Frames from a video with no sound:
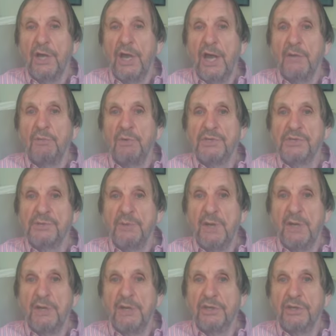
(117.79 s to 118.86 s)
and we
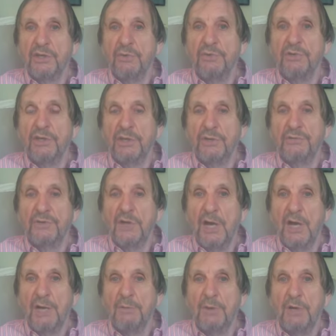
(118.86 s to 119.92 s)
spend a good deal of
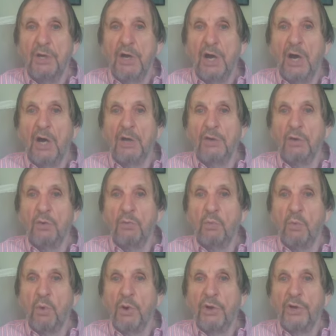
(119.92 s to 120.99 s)
time on
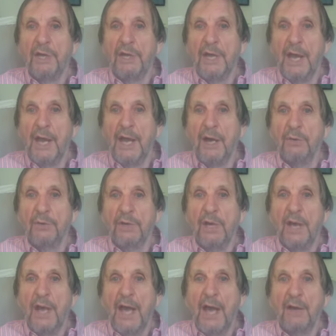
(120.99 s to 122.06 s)
working out
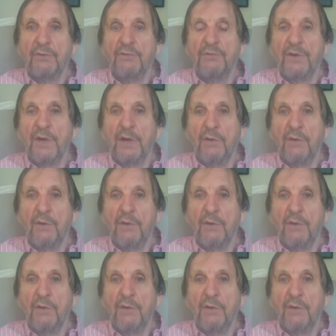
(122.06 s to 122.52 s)
how to figure